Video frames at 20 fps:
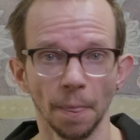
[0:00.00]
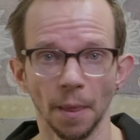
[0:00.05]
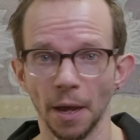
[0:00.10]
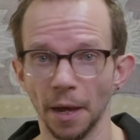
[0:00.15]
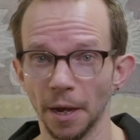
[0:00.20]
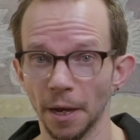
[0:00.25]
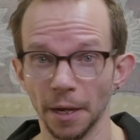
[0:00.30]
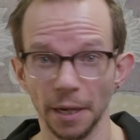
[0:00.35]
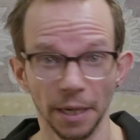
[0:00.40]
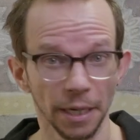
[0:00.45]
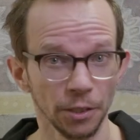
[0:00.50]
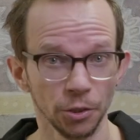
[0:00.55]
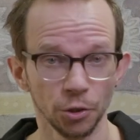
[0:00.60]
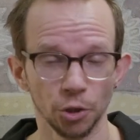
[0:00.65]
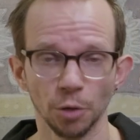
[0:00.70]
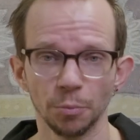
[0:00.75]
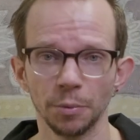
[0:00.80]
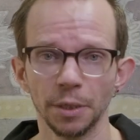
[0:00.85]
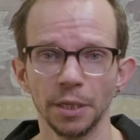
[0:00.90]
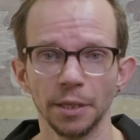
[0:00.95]
In
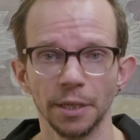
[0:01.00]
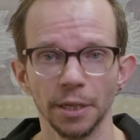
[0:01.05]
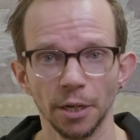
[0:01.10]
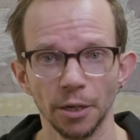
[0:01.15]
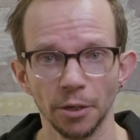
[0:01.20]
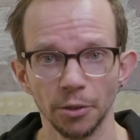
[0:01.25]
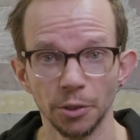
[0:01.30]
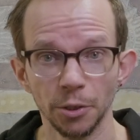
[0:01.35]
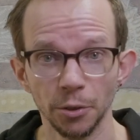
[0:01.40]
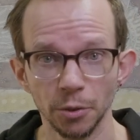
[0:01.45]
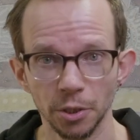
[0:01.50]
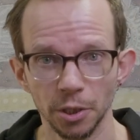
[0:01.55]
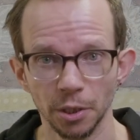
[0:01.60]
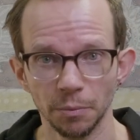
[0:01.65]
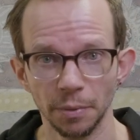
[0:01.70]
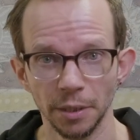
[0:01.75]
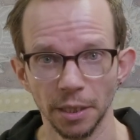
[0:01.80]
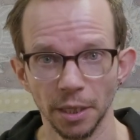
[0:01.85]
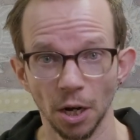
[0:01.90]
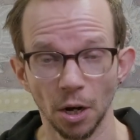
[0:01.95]
Germany, there used to
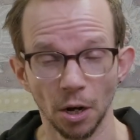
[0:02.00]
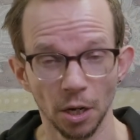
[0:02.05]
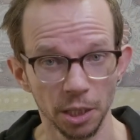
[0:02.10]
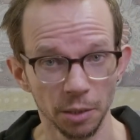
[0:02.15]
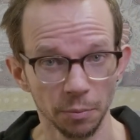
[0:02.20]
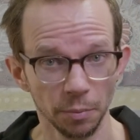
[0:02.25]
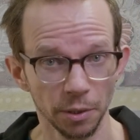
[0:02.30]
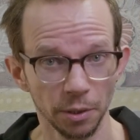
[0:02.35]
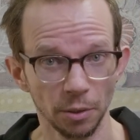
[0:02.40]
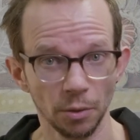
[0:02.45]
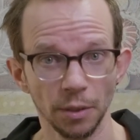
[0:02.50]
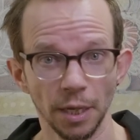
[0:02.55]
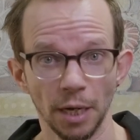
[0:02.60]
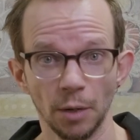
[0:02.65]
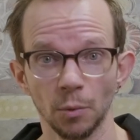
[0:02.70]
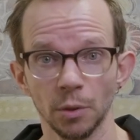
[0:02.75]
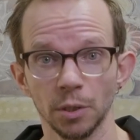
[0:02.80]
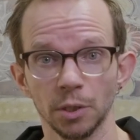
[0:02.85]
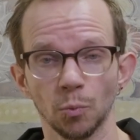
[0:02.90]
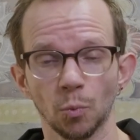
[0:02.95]
be a hospital that
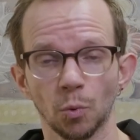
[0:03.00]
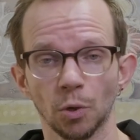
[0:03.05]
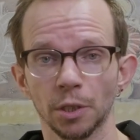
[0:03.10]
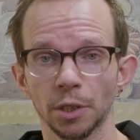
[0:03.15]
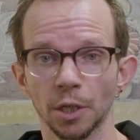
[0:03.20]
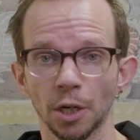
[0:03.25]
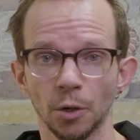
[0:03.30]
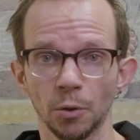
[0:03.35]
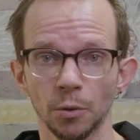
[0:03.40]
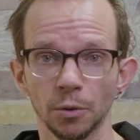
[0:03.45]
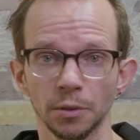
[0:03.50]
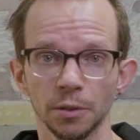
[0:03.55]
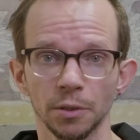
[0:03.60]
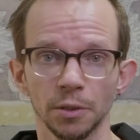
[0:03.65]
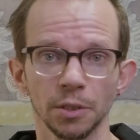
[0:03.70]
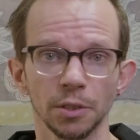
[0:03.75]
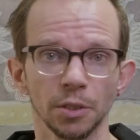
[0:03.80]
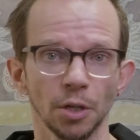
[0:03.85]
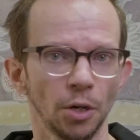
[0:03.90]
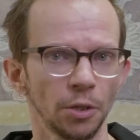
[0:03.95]
was
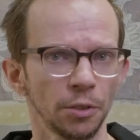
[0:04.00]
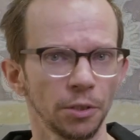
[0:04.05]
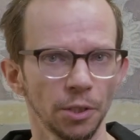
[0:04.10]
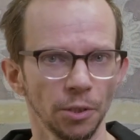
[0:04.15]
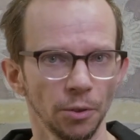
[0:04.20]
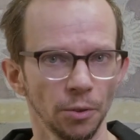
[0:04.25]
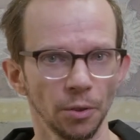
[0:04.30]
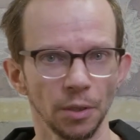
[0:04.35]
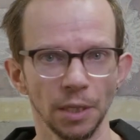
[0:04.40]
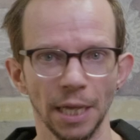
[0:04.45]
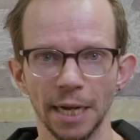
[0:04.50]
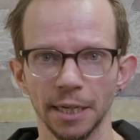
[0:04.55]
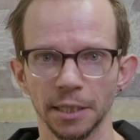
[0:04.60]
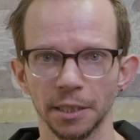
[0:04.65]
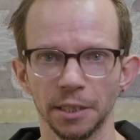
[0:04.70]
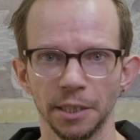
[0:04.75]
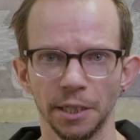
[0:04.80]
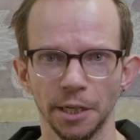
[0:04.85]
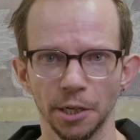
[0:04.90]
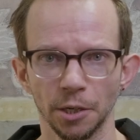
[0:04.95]
worker-owned until
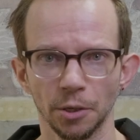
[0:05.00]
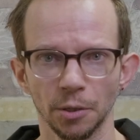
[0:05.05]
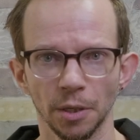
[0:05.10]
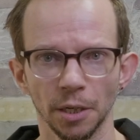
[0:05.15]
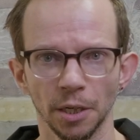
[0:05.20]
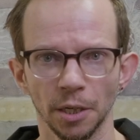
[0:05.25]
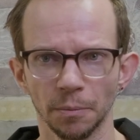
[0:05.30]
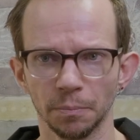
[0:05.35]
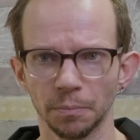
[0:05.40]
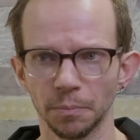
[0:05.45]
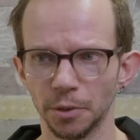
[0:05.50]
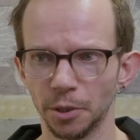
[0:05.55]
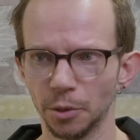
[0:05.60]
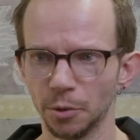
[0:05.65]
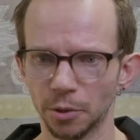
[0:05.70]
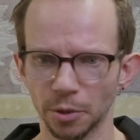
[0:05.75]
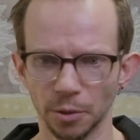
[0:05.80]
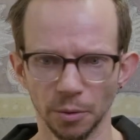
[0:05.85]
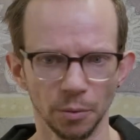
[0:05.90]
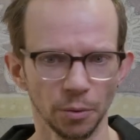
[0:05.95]
last year due
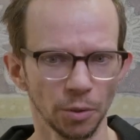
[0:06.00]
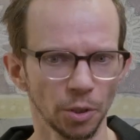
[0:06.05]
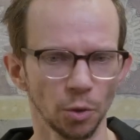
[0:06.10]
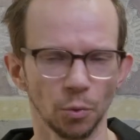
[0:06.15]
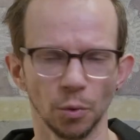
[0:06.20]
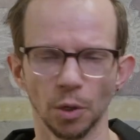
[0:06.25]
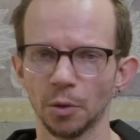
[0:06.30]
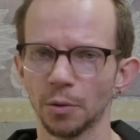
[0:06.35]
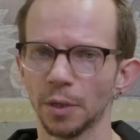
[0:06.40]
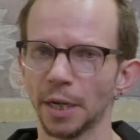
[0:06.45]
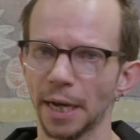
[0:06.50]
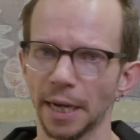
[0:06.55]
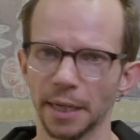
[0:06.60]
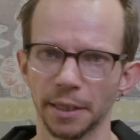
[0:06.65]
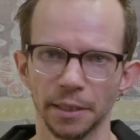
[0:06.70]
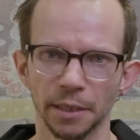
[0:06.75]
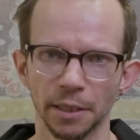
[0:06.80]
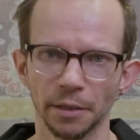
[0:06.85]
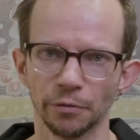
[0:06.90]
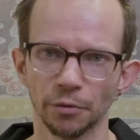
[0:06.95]
to Corona
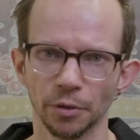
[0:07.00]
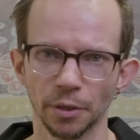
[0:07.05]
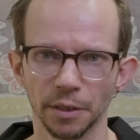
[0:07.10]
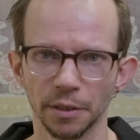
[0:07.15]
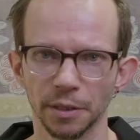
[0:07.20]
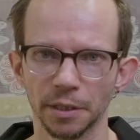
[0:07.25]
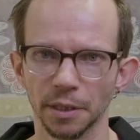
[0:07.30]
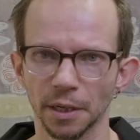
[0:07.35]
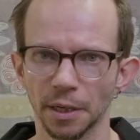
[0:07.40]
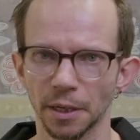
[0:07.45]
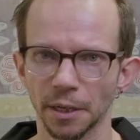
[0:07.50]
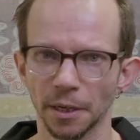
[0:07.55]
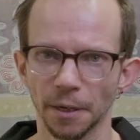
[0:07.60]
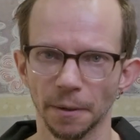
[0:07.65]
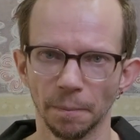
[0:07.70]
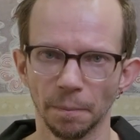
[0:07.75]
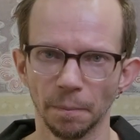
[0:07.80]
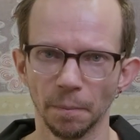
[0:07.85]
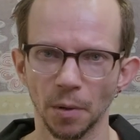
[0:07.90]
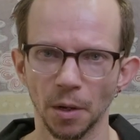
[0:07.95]
and different
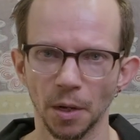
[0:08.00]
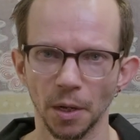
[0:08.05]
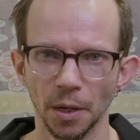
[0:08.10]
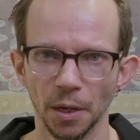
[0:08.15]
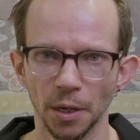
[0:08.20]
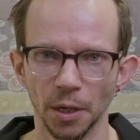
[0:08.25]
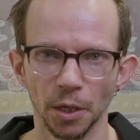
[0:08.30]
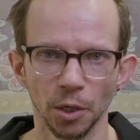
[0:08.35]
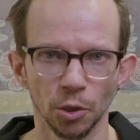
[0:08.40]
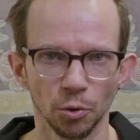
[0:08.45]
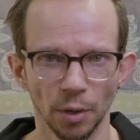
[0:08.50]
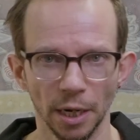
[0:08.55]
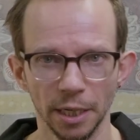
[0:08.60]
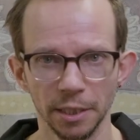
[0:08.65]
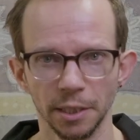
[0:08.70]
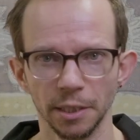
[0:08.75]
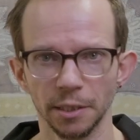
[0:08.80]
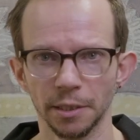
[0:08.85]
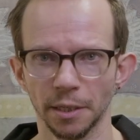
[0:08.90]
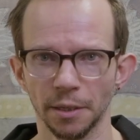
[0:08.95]

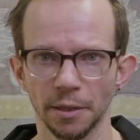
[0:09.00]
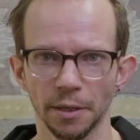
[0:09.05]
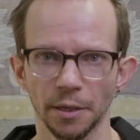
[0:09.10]
crises in